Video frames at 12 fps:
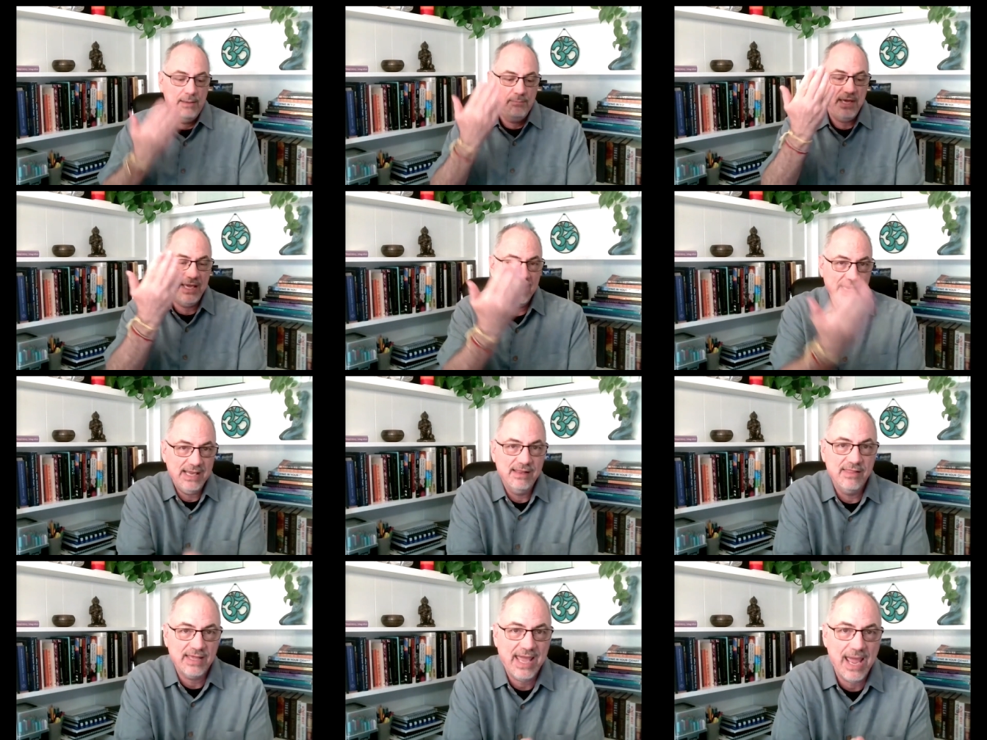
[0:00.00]
being
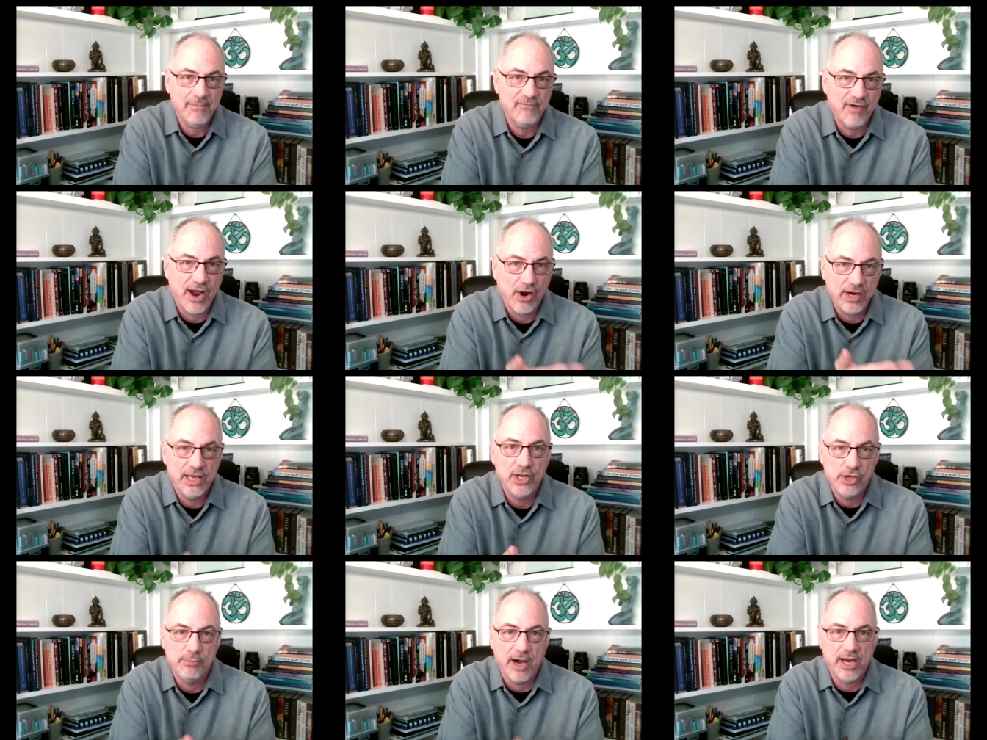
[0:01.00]
in the campfire and
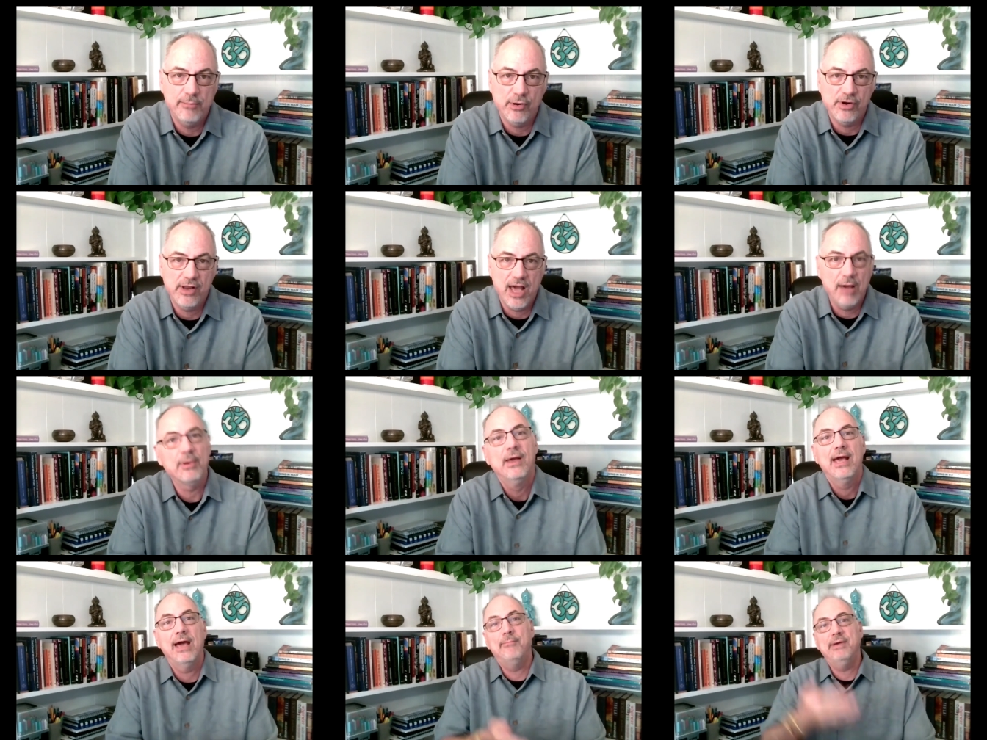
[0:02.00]
getting your body burned up
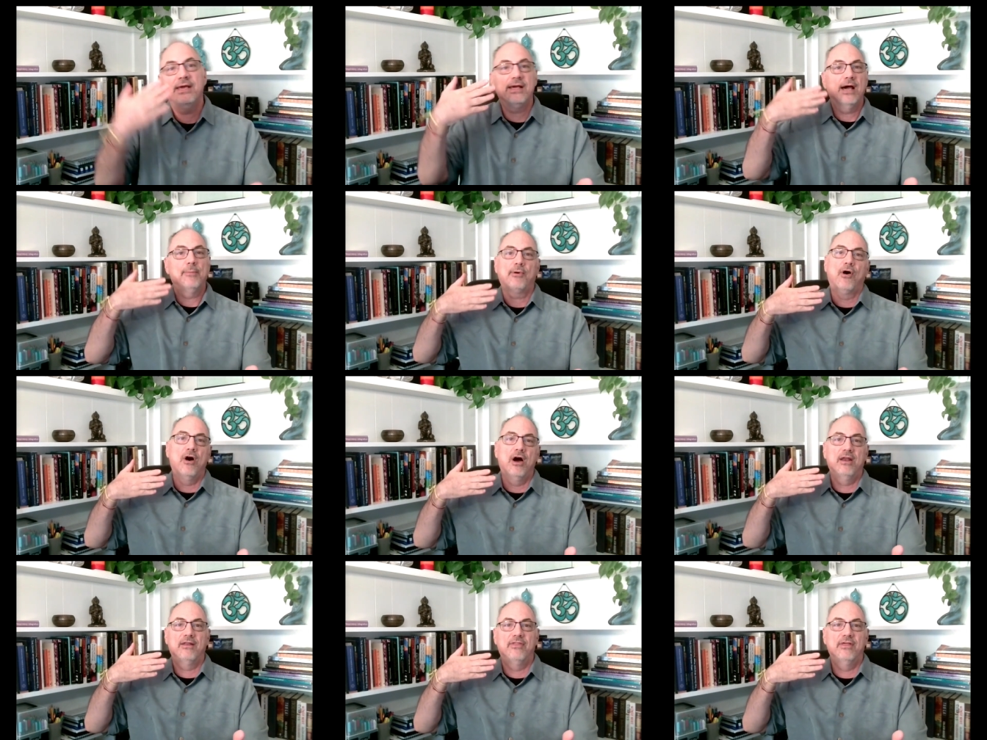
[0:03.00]
and being up
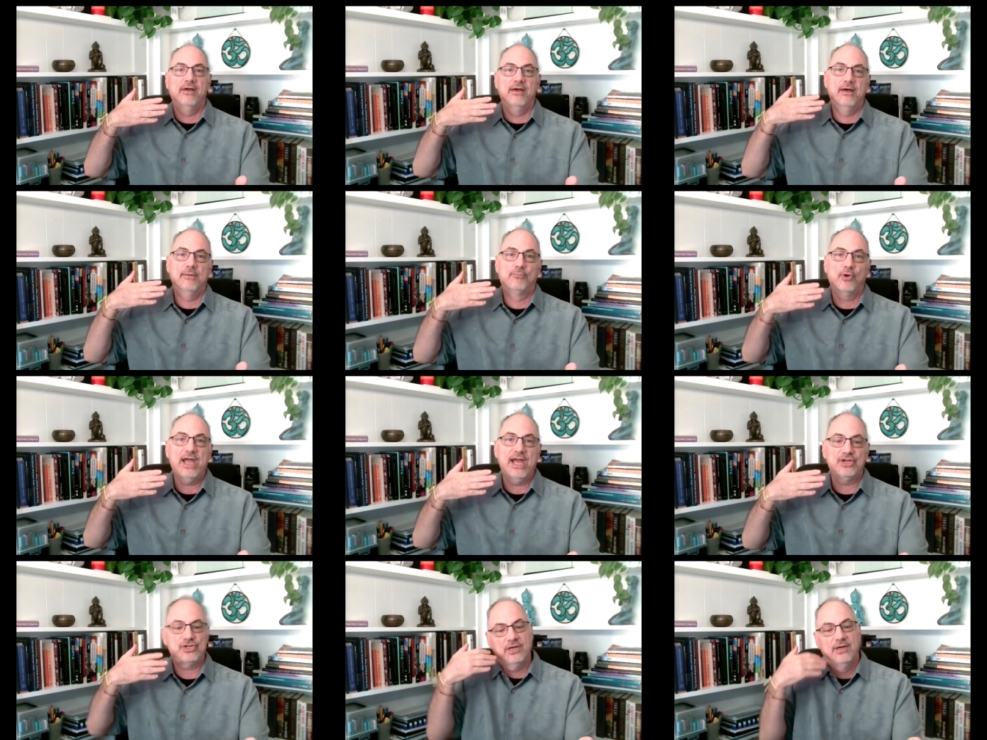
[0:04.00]
on the
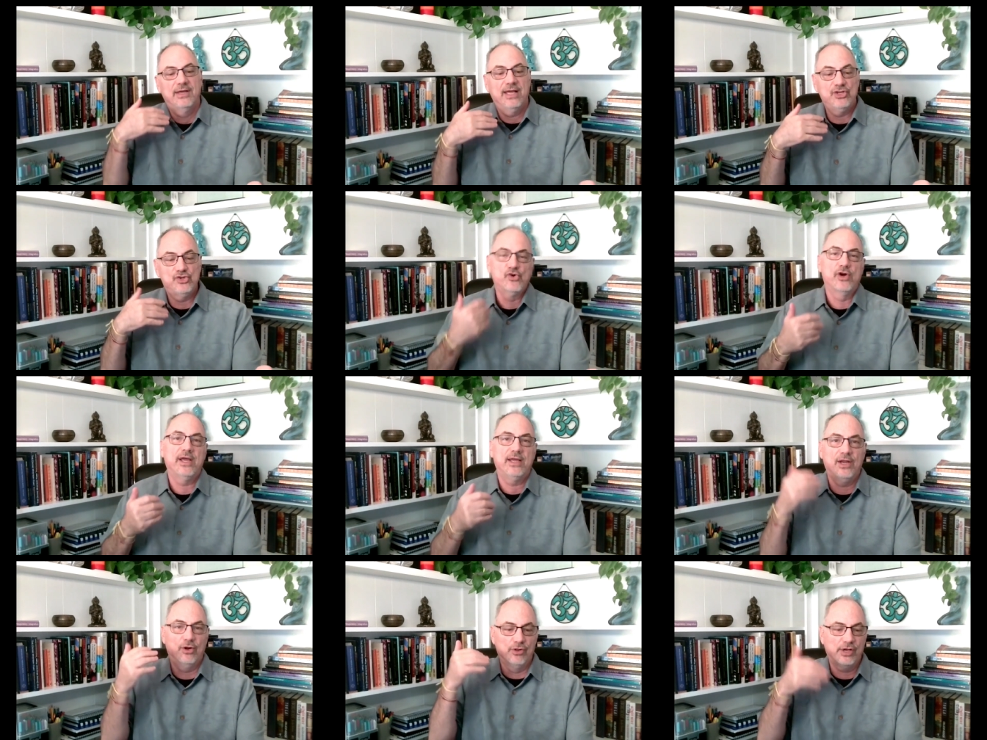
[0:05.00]
branch enjoying, you know,